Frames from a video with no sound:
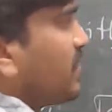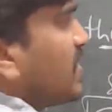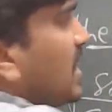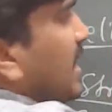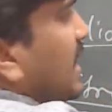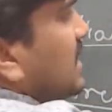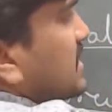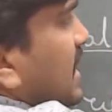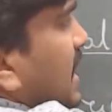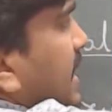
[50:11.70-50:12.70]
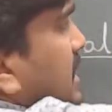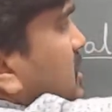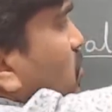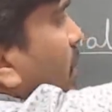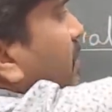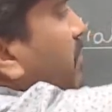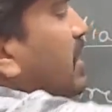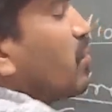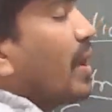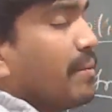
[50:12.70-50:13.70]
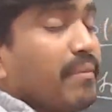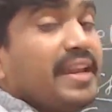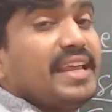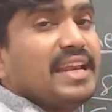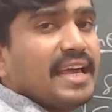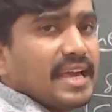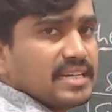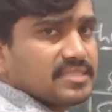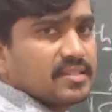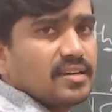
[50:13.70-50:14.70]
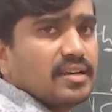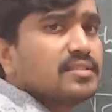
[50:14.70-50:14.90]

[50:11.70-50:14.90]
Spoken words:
If the layers are arranged one by one, many layers,